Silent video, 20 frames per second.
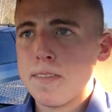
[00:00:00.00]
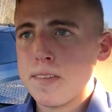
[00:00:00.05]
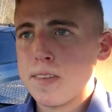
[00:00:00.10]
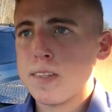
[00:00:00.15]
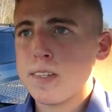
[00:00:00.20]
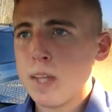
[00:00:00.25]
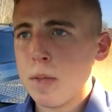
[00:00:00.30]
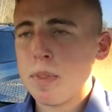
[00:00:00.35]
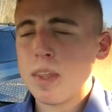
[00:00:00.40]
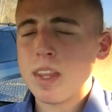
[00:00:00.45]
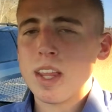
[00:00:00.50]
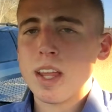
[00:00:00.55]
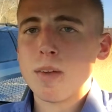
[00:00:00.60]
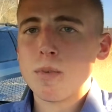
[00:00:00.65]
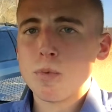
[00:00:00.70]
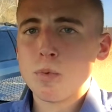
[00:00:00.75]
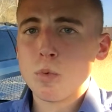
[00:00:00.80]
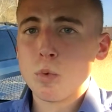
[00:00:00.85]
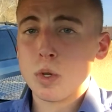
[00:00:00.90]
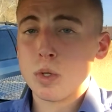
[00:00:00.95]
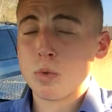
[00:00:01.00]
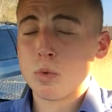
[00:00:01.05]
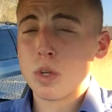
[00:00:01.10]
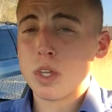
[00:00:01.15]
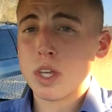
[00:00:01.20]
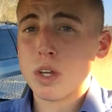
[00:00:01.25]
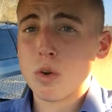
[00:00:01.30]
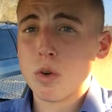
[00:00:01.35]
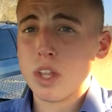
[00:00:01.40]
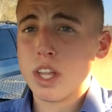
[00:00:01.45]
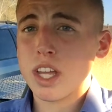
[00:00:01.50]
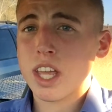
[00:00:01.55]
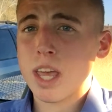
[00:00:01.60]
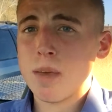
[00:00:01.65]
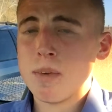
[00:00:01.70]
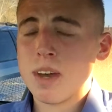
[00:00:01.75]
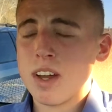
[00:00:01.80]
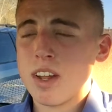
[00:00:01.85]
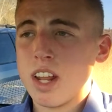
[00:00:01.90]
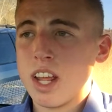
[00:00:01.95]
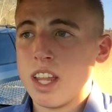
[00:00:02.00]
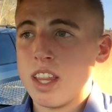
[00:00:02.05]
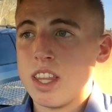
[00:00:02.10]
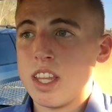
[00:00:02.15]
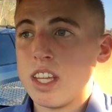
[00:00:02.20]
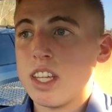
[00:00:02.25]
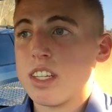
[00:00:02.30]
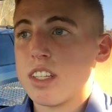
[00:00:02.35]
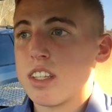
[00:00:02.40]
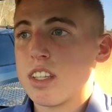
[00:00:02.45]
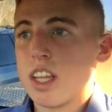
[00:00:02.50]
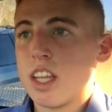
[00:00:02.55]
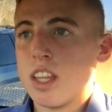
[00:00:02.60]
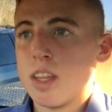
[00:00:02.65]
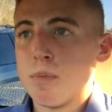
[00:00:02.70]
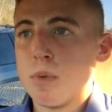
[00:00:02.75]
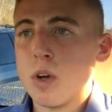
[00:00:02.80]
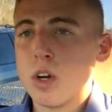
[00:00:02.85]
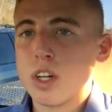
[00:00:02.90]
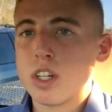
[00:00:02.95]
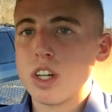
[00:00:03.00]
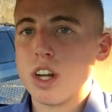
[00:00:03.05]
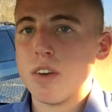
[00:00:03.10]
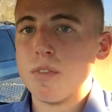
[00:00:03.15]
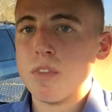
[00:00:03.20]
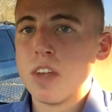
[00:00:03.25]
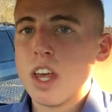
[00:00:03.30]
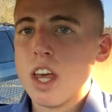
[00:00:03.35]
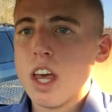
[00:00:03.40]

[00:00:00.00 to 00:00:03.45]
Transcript: something that was really cool that came out in the motor show.